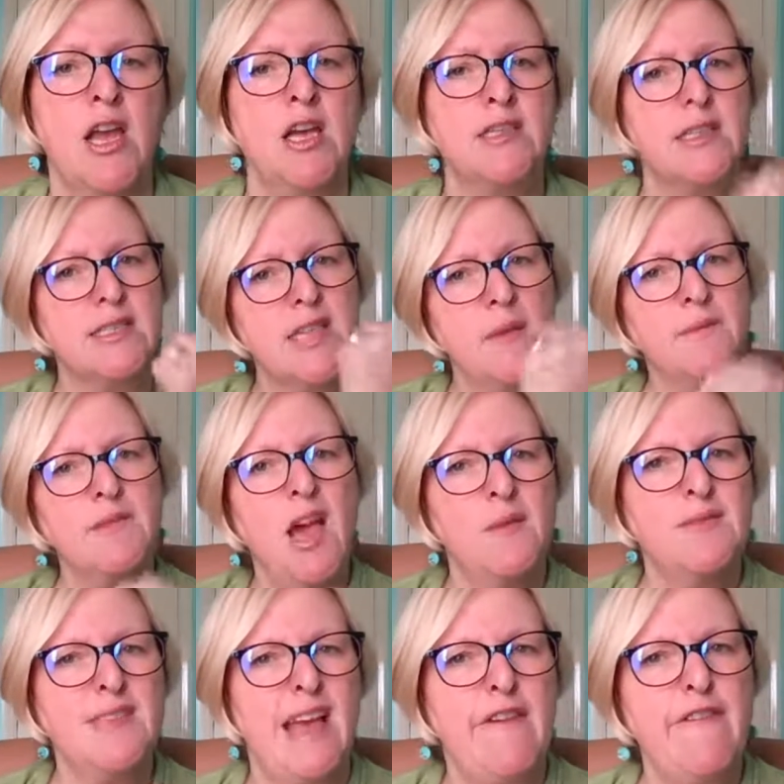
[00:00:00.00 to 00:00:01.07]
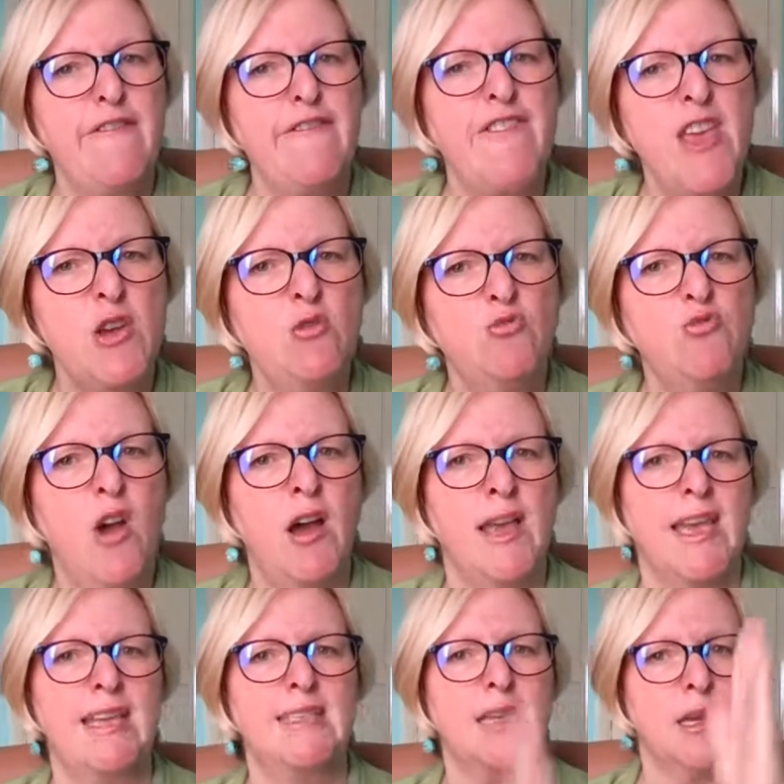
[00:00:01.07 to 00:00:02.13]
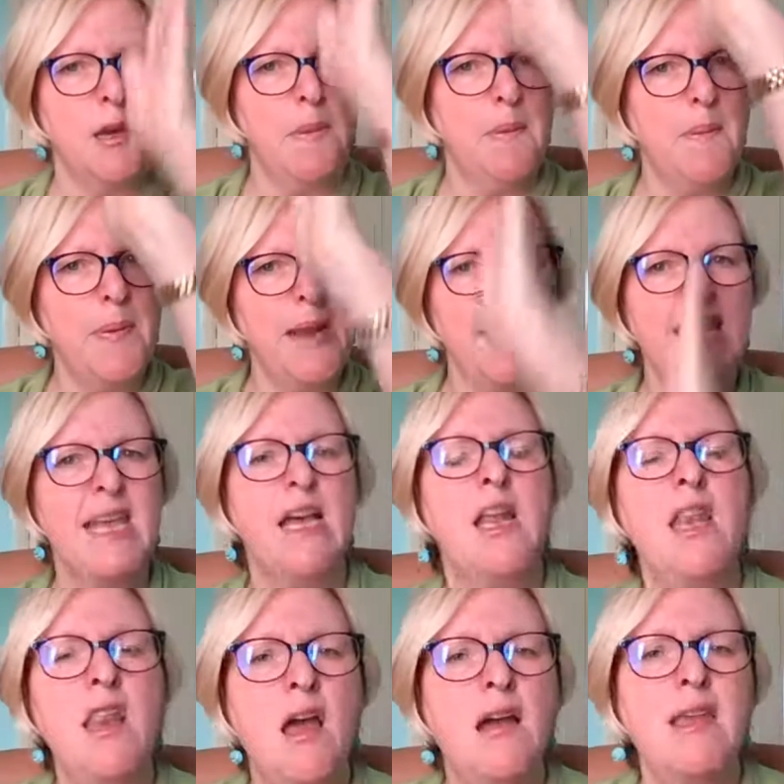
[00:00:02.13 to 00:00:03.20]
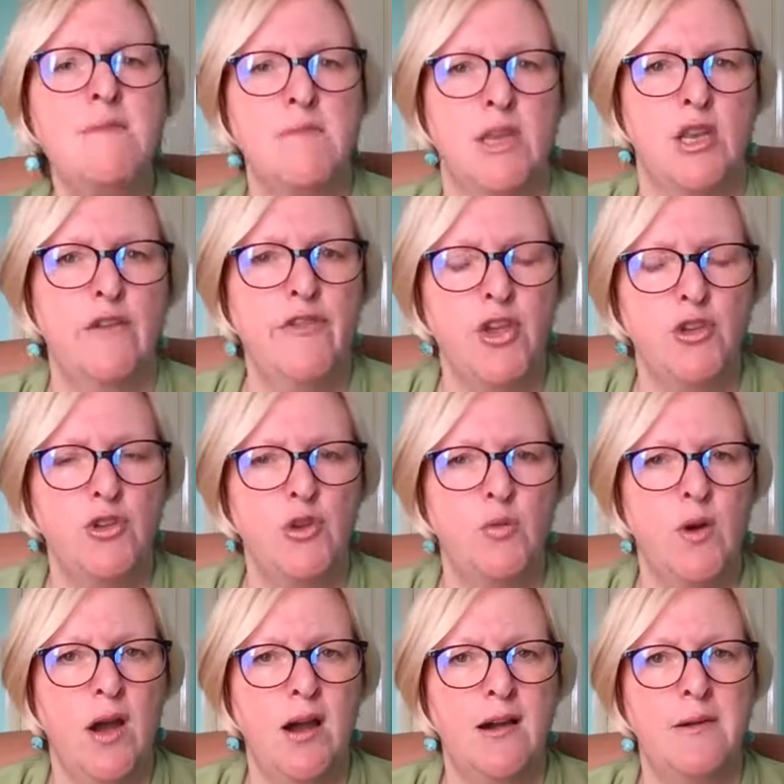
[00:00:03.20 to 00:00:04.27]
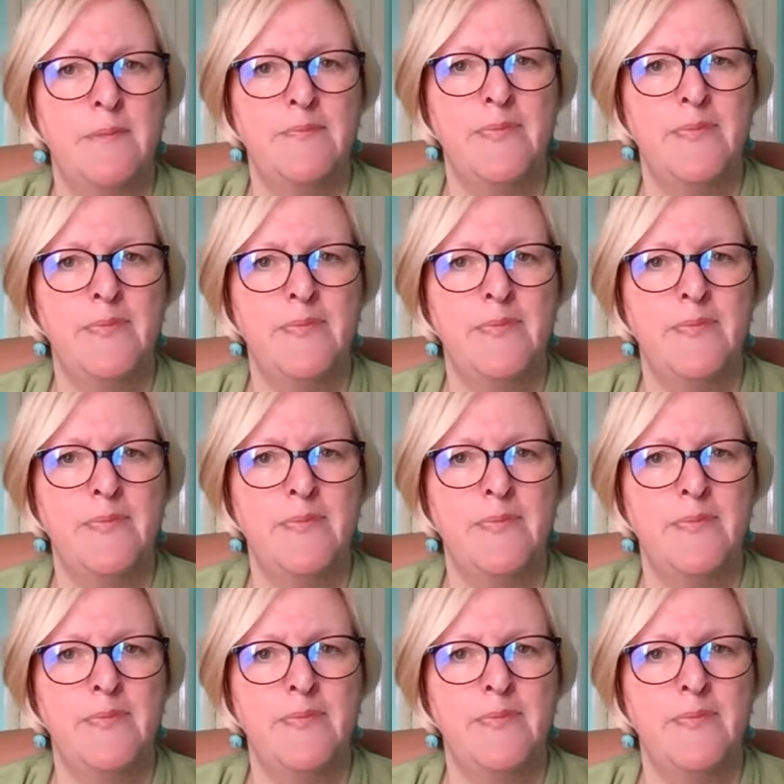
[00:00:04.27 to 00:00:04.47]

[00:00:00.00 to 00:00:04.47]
So sometimes that feel right is a complete alignment of who you are.